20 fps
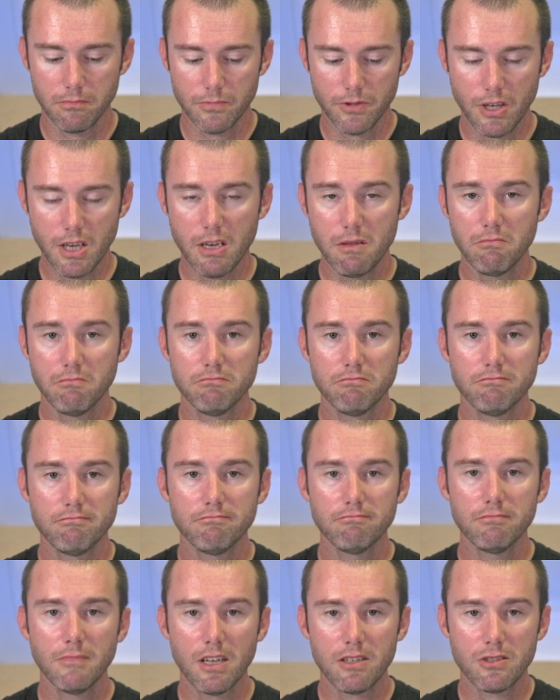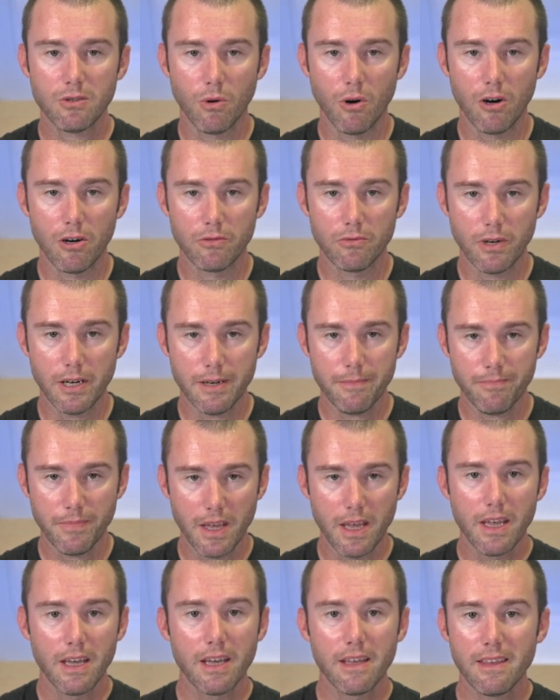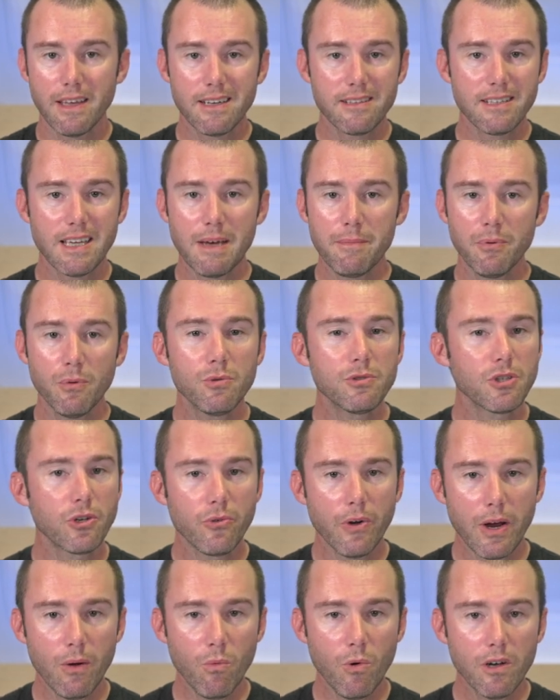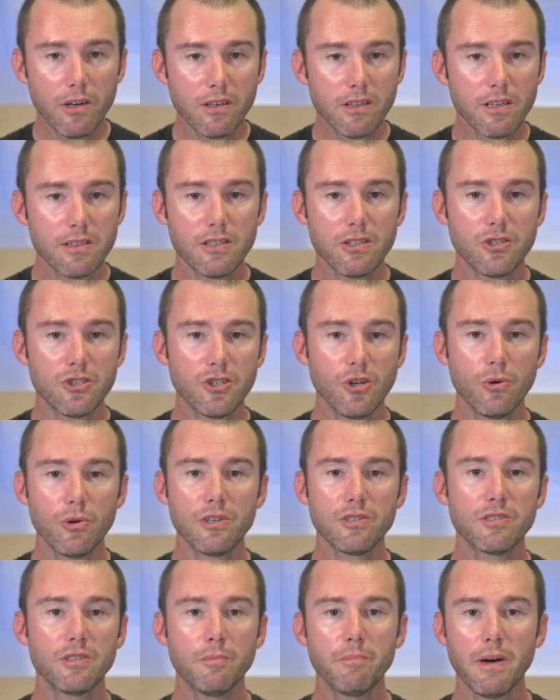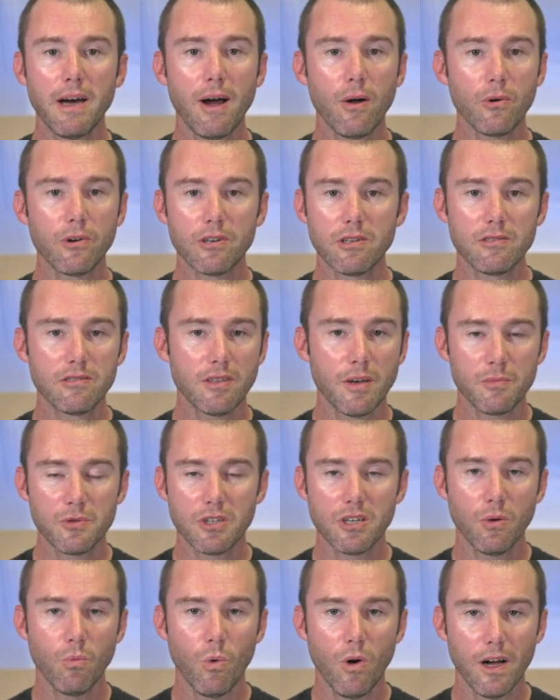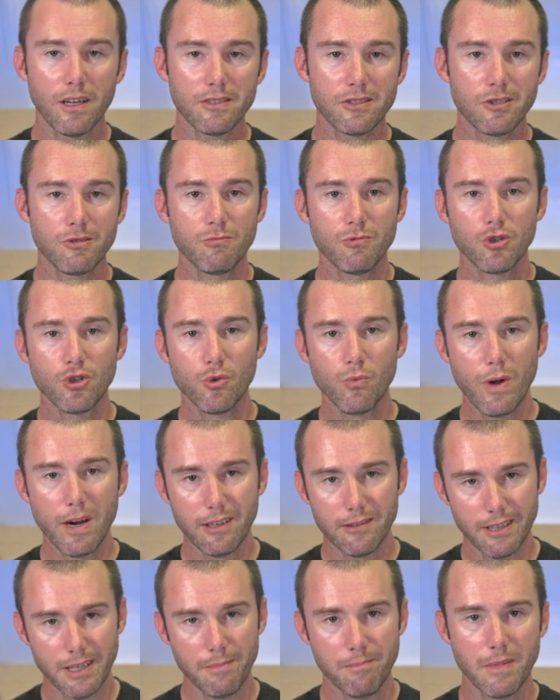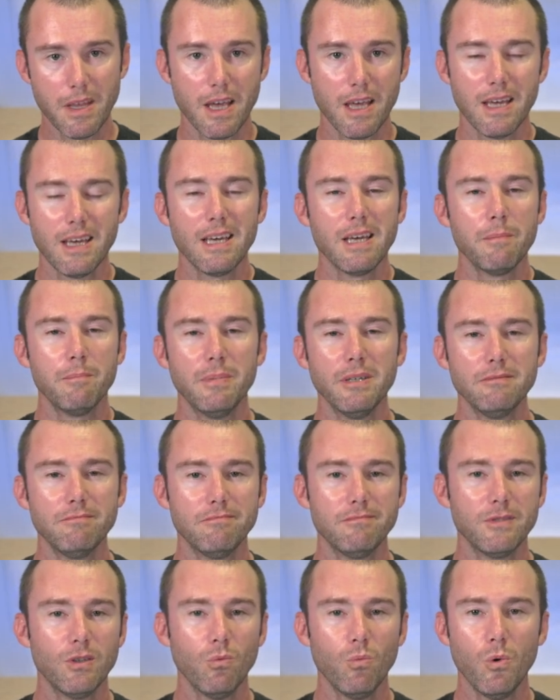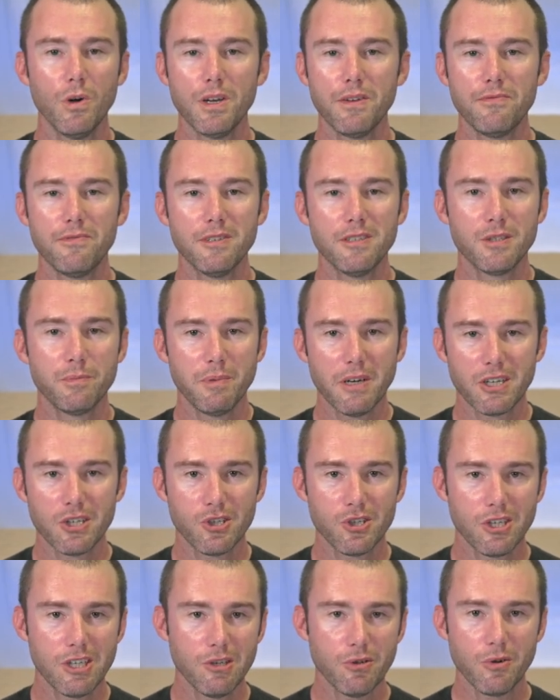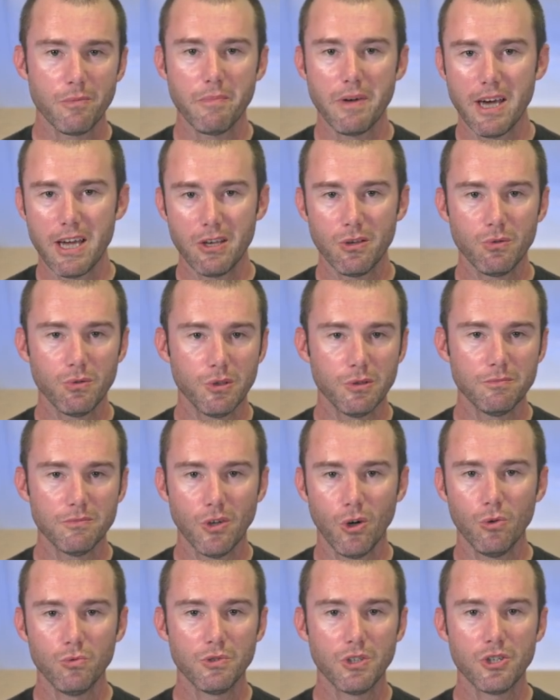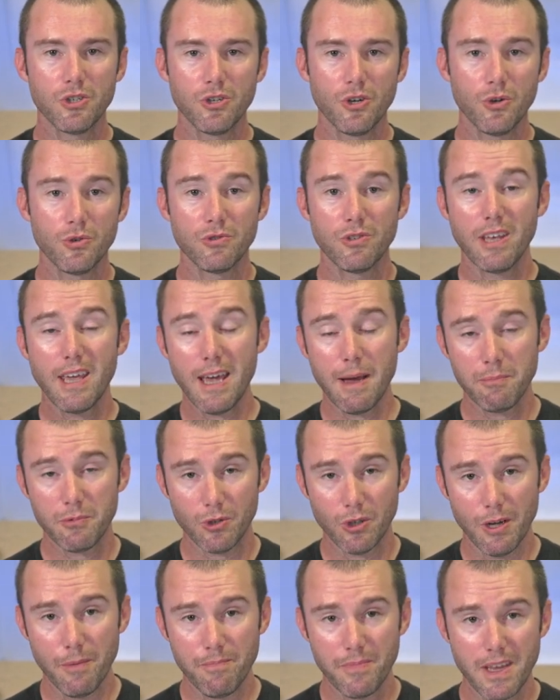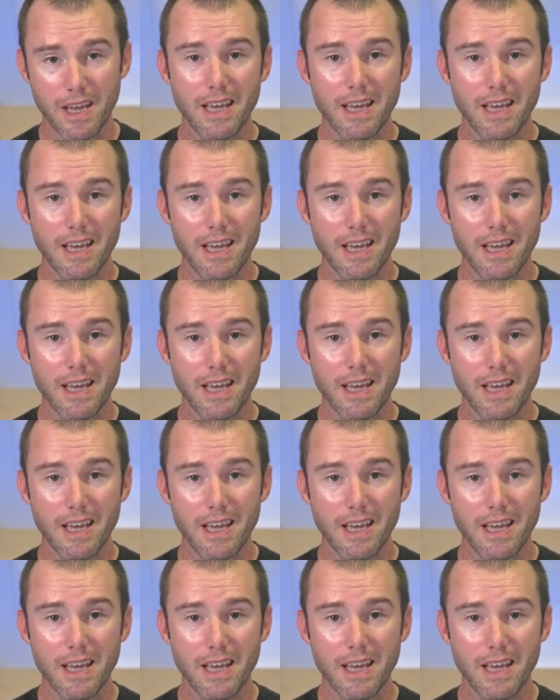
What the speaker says: See? Not so hard, right? That example was a great one because it showed us the power consumption in watts directly. But what if the spec sheet or manual only shows the amp draw?